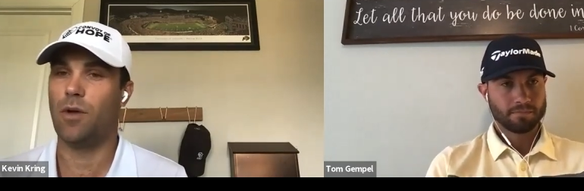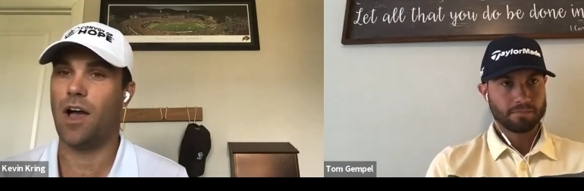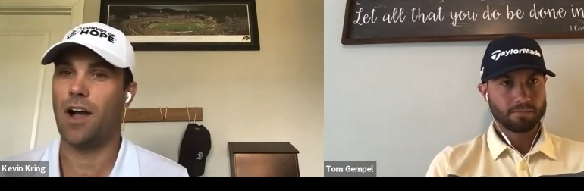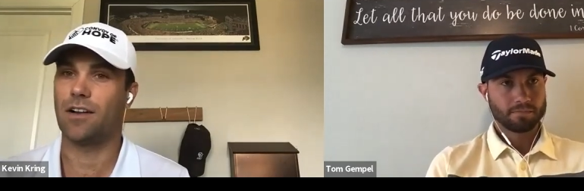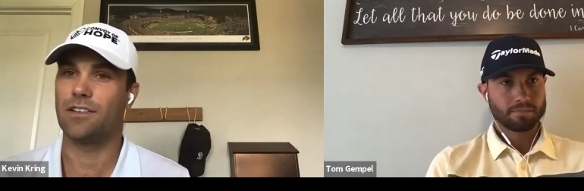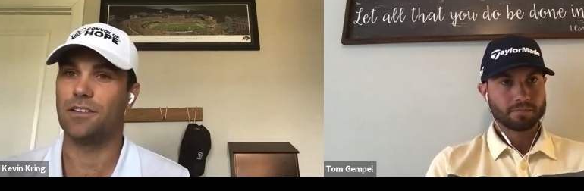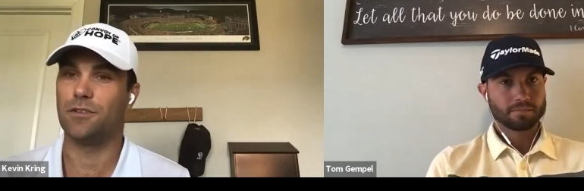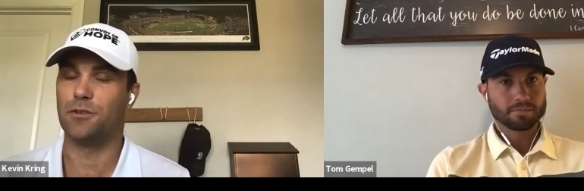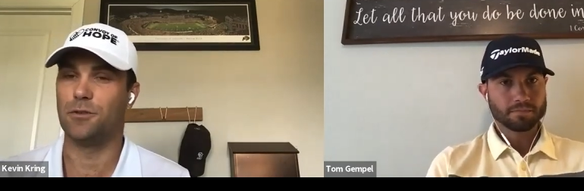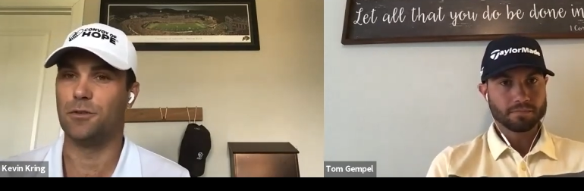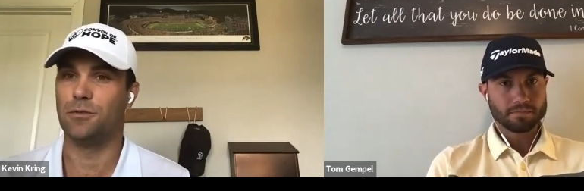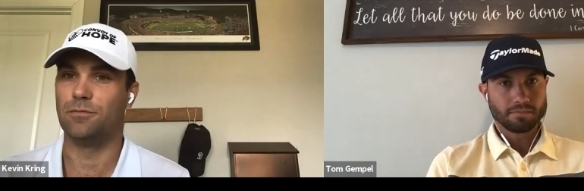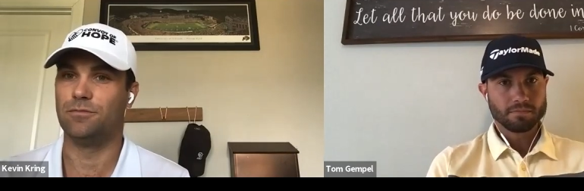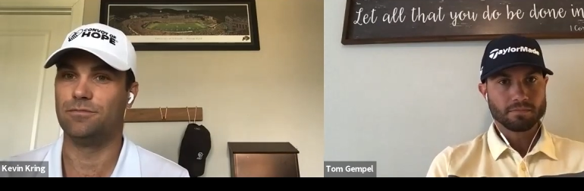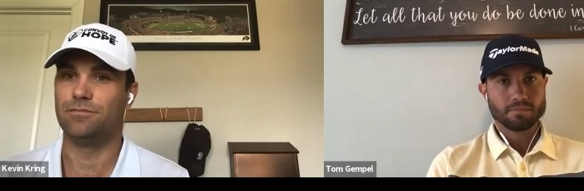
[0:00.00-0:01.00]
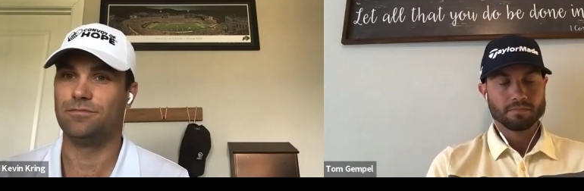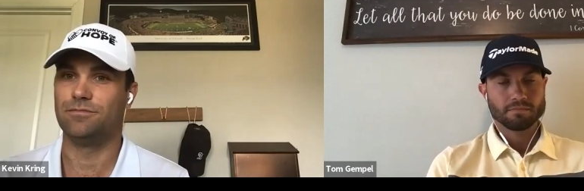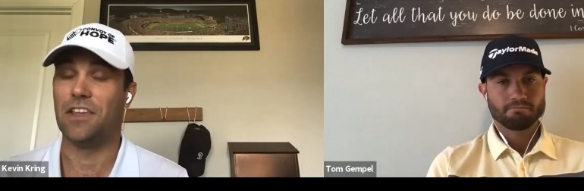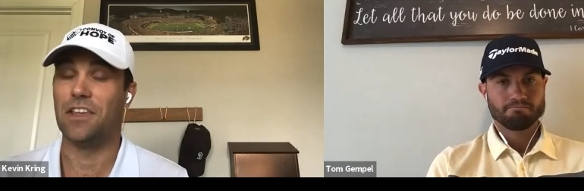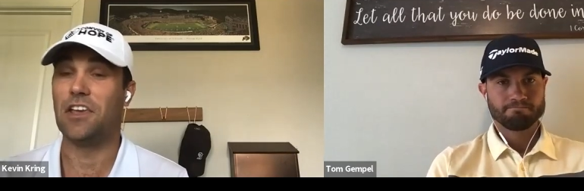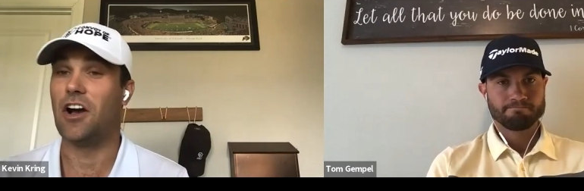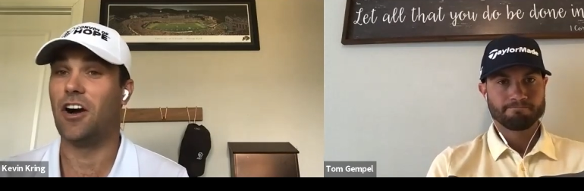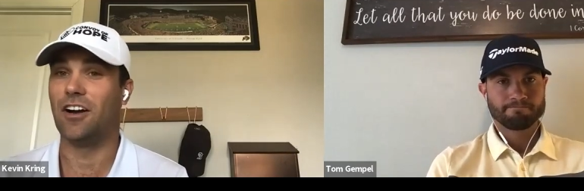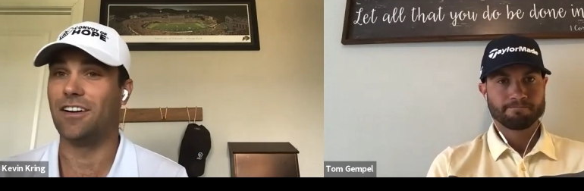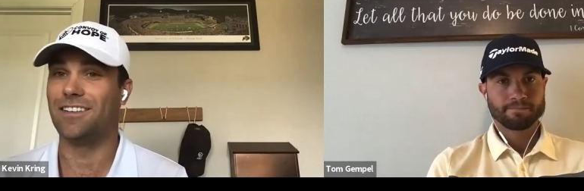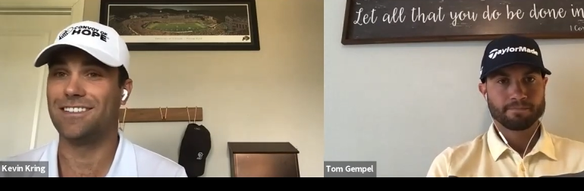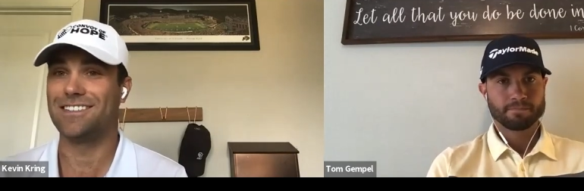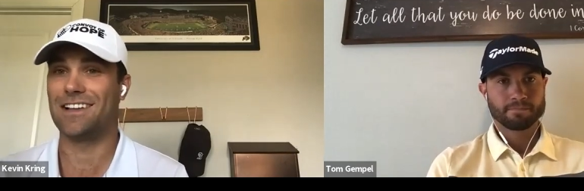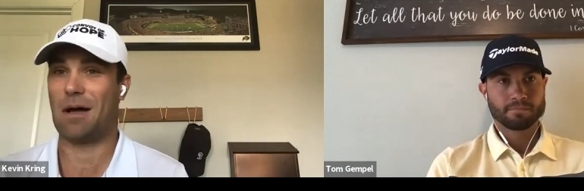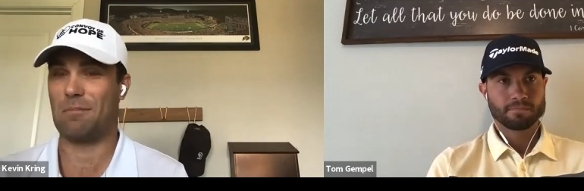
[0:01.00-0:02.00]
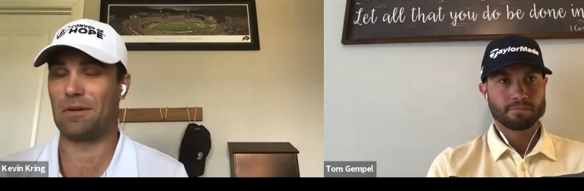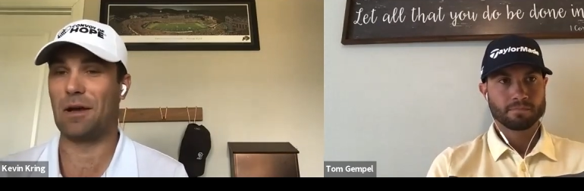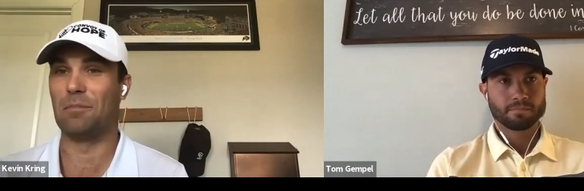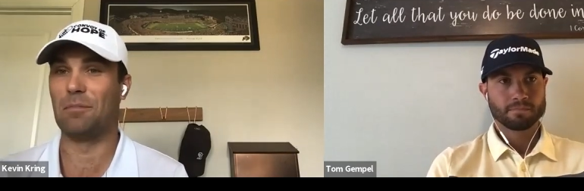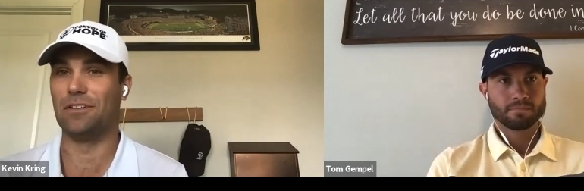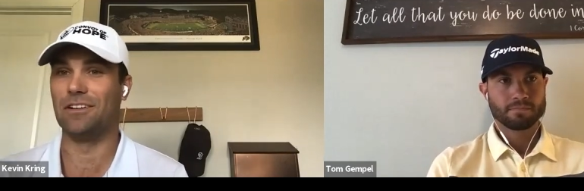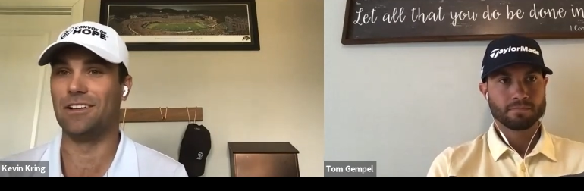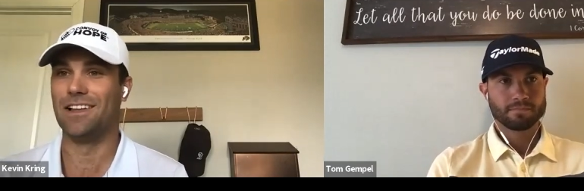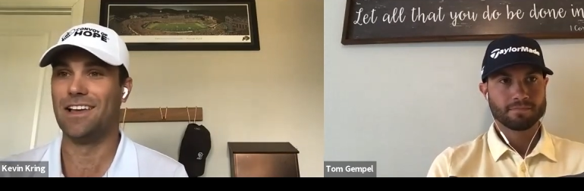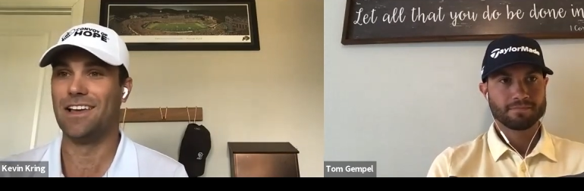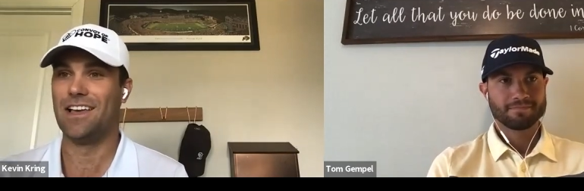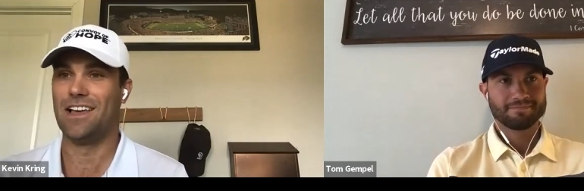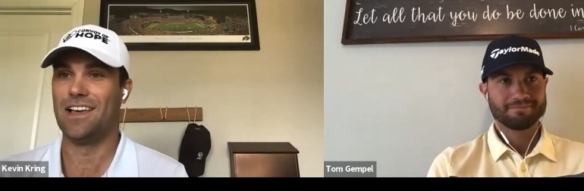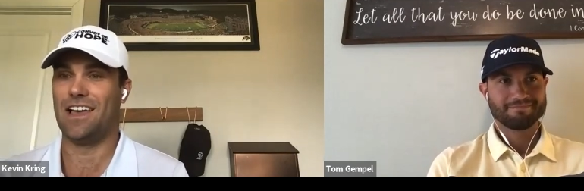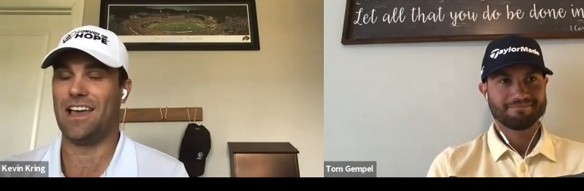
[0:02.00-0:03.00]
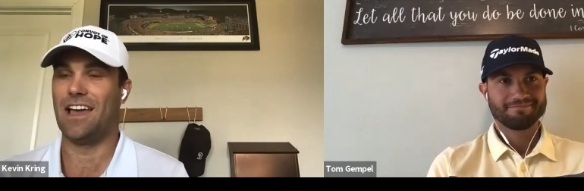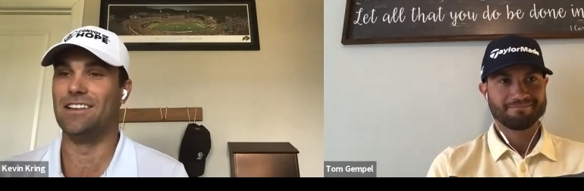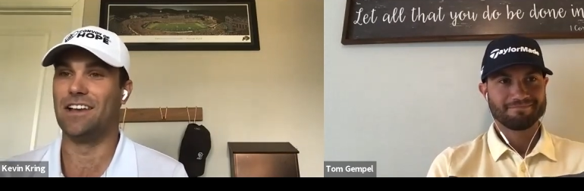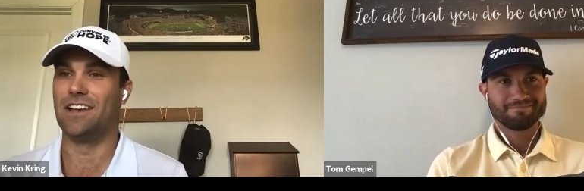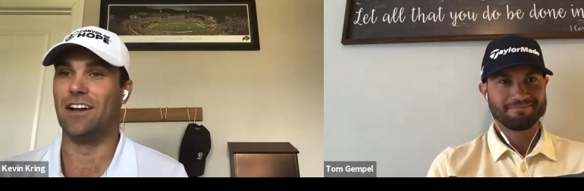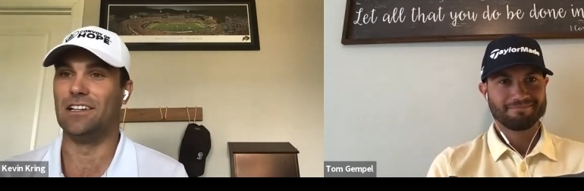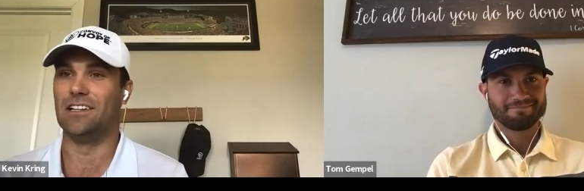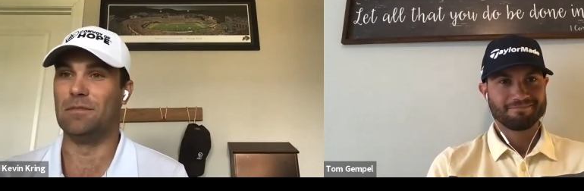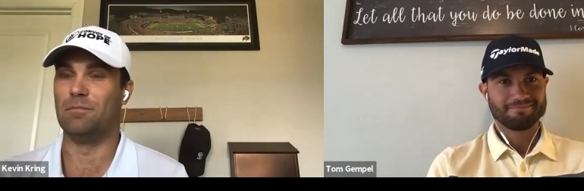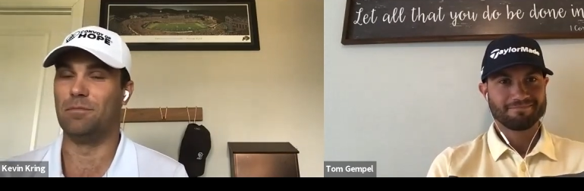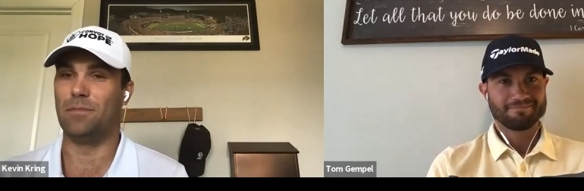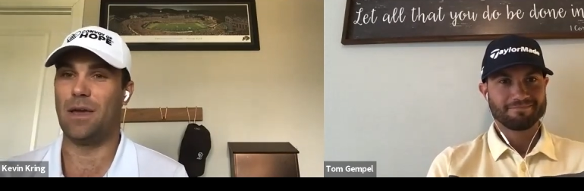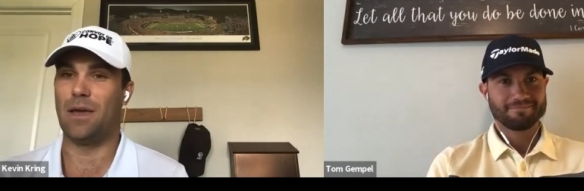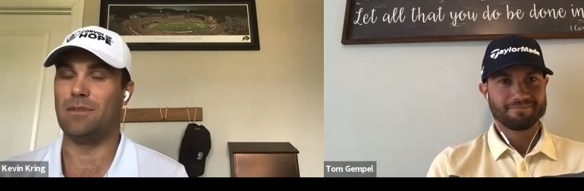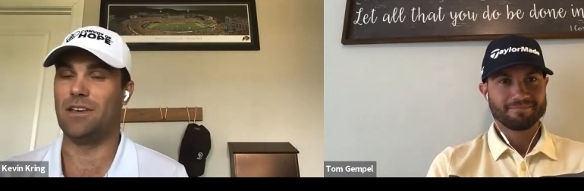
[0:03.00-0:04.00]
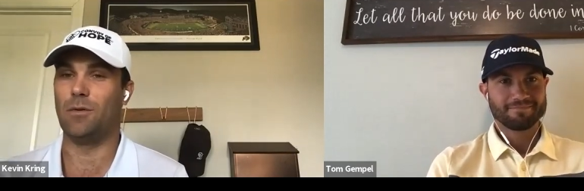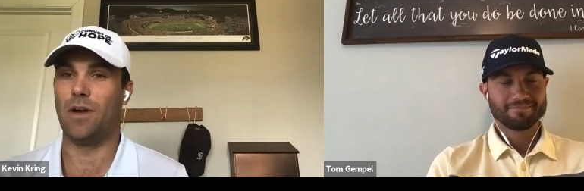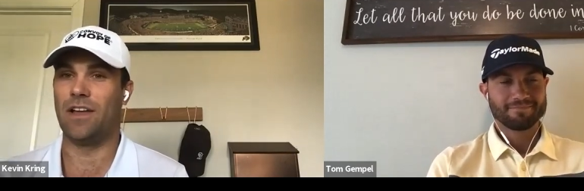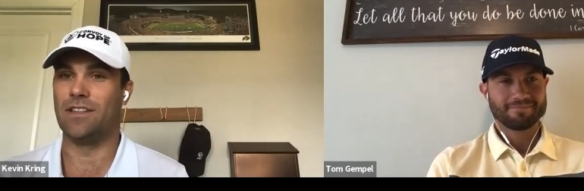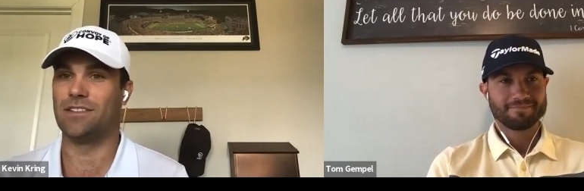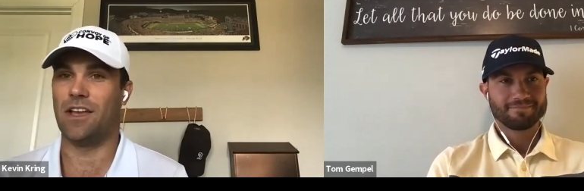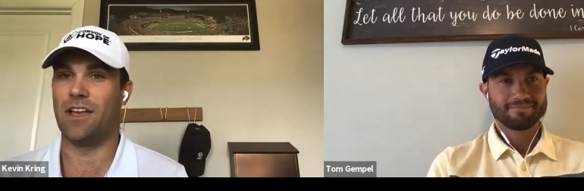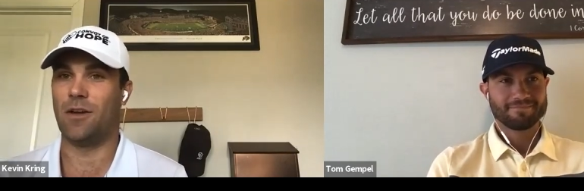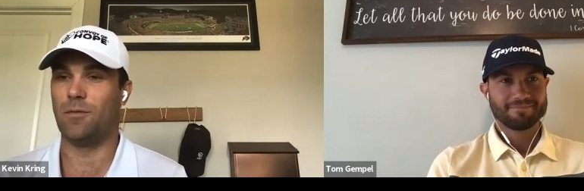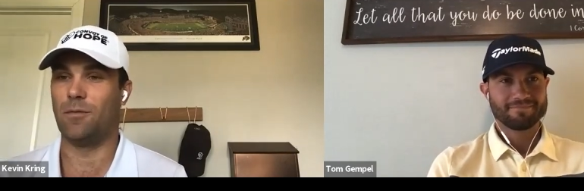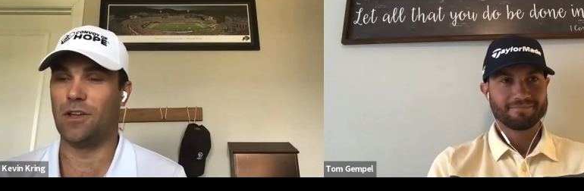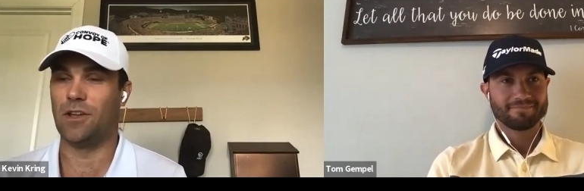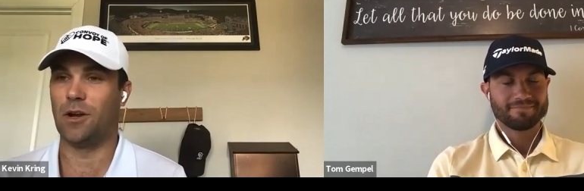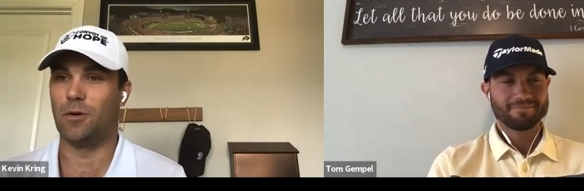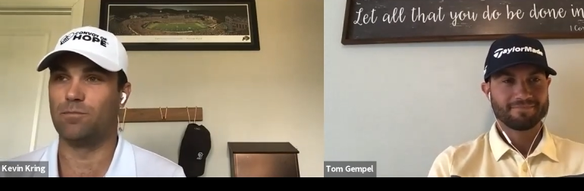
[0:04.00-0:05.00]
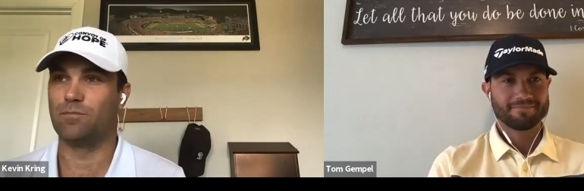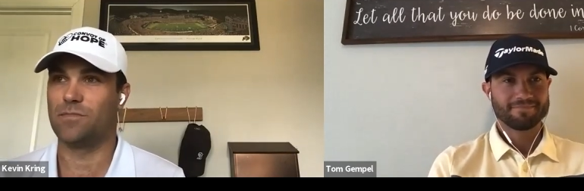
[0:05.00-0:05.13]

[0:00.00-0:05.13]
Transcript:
Speaker 1: back to young Tom Gempel and tell him? Maybe it's a you know